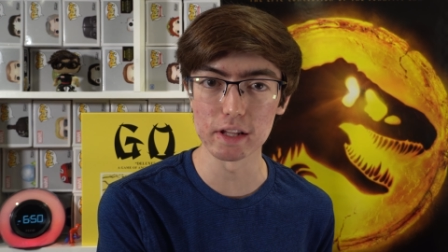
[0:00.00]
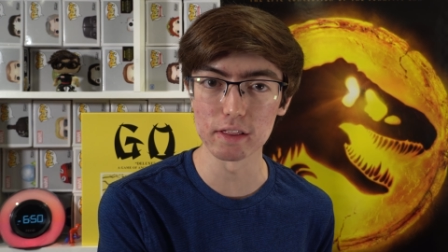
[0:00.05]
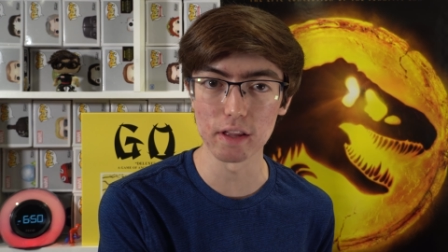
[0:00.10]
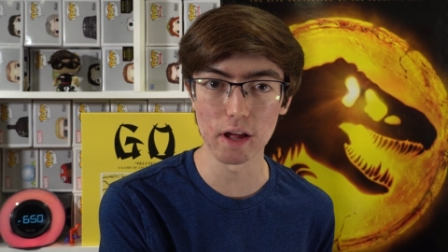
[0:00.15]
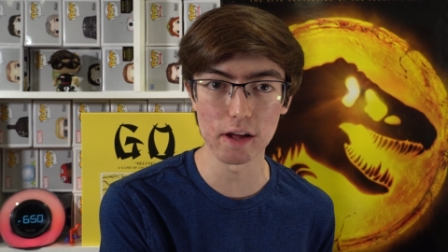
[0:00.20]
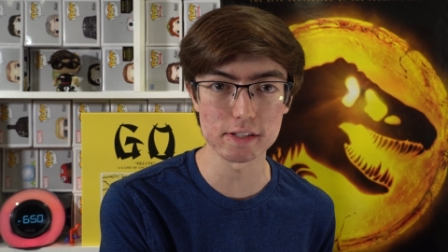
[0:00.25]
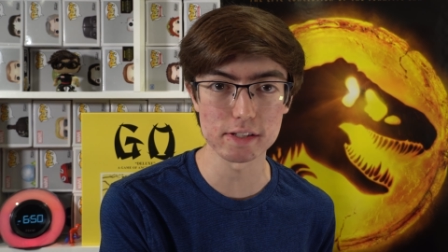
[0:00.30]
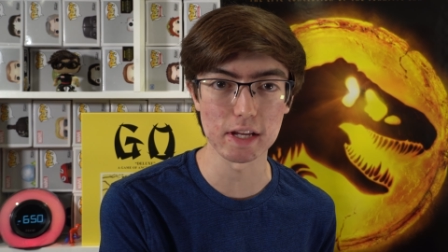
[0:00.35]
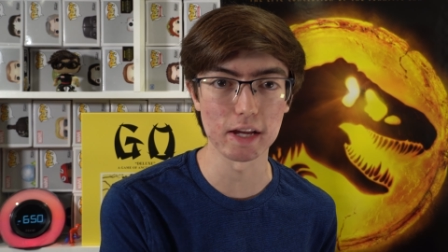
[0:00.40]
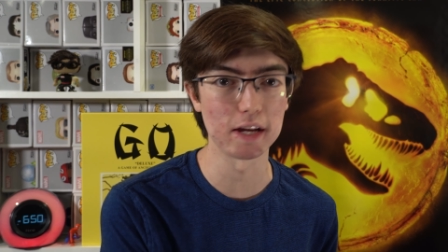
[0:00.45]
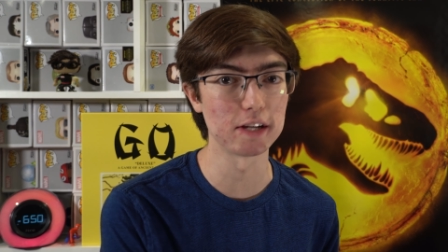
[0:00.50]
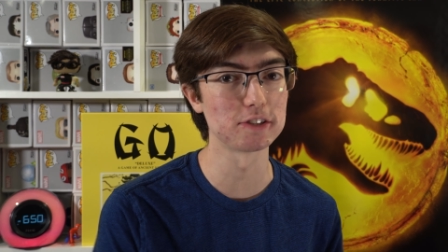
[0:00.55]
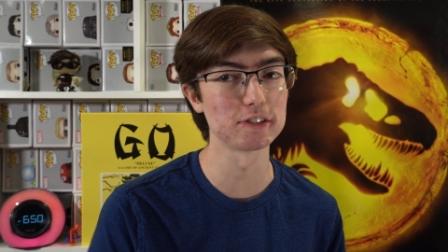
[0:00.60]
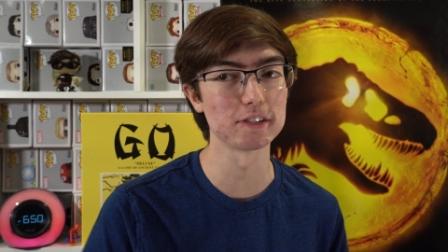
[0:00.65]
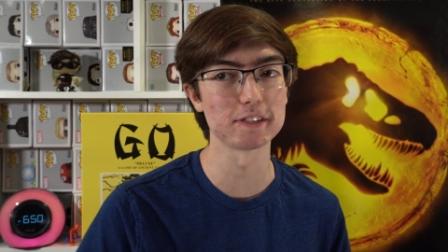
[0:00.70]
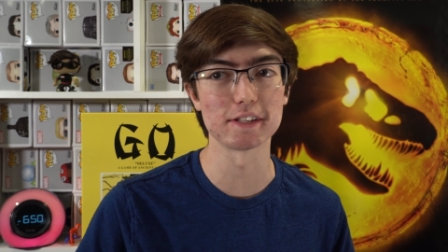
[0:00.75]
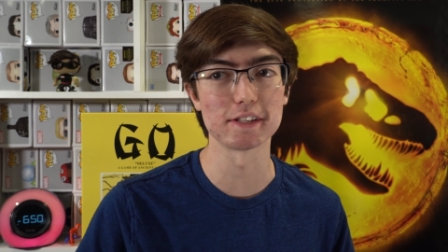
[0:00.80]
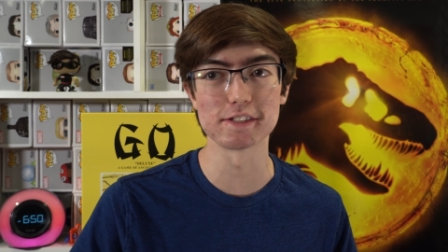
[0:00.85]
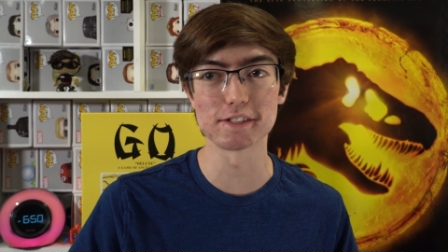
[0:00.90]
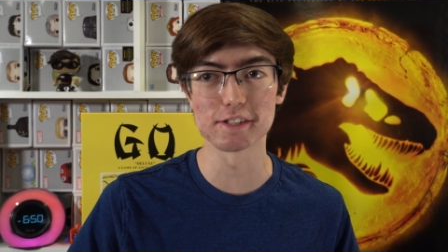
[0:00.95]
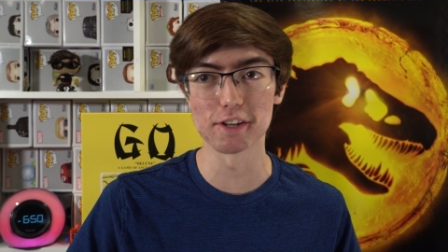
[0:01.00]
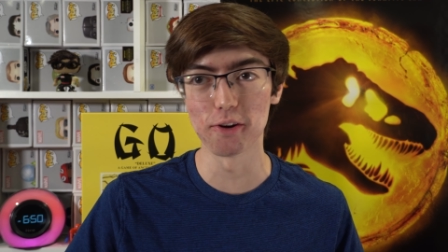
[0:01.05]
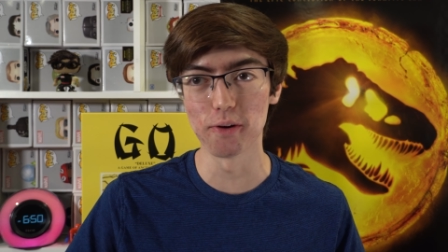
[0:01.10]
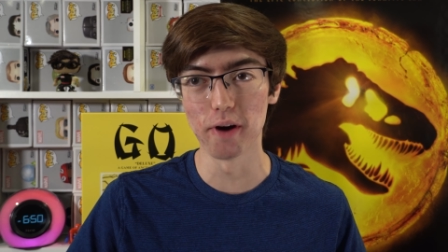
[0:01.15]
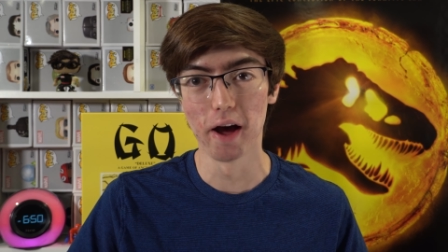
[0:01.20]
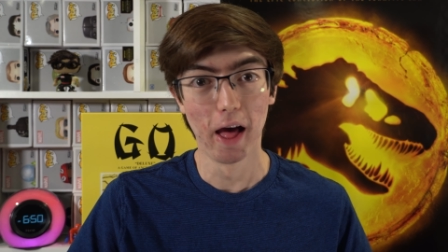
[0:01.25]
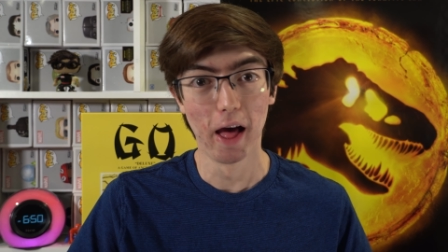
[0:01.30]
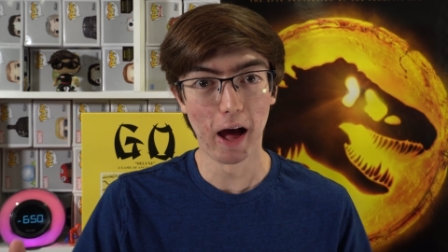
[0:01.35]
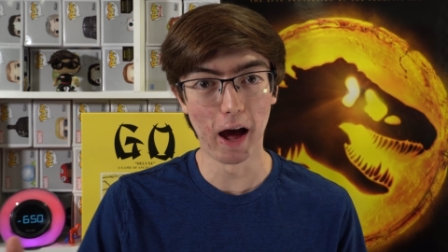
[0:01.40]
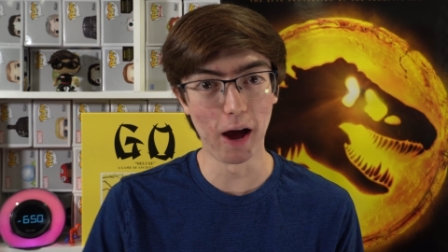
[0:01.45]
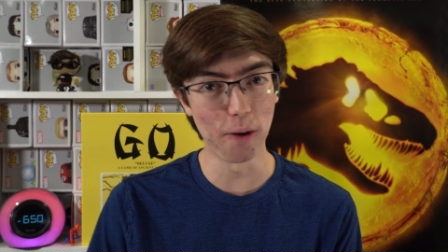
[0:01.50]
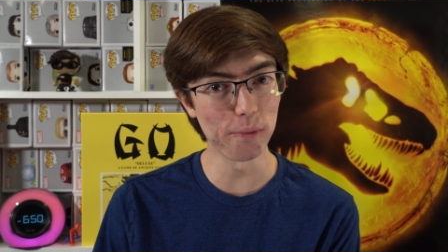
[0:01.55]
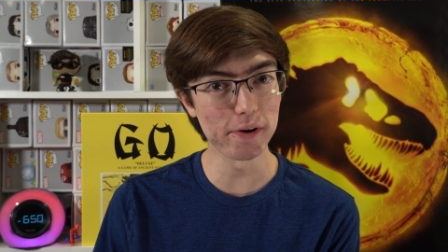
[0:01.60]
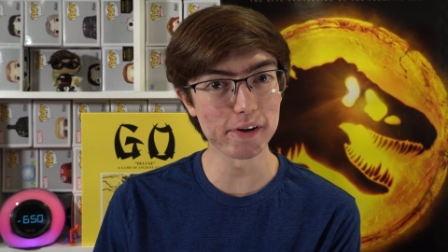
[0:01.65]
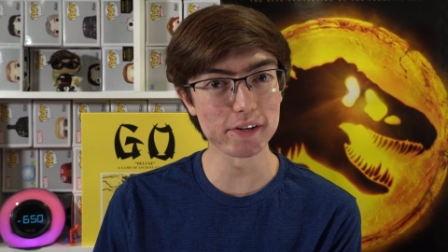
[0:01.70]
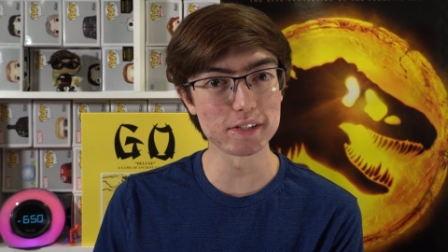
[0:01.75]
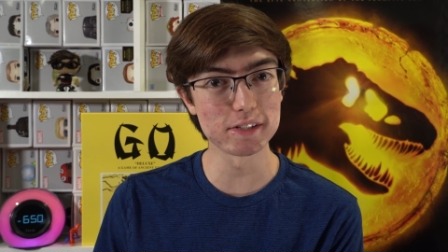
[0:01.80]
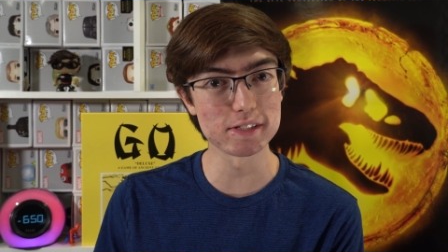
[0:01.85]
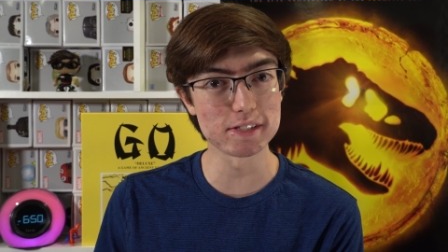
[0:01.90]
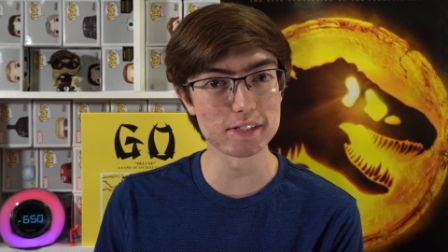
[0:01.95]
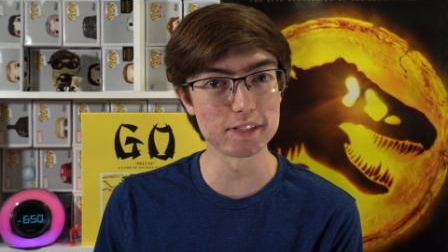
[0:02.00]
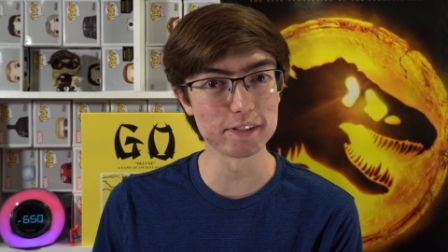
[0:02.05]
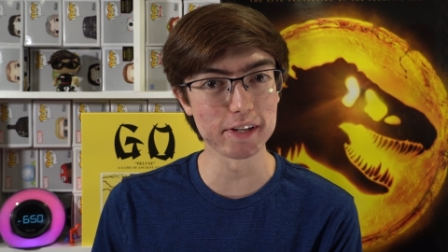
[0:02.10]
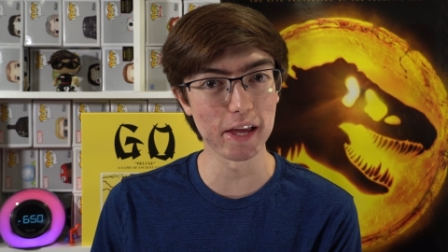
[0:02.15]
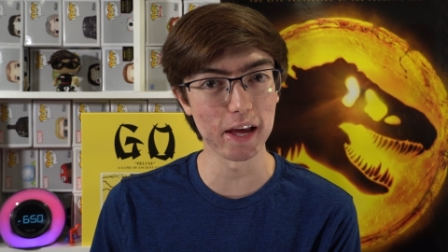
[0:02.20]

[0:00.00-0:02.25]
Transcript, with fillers: in Los Angeles, and so I wanted to still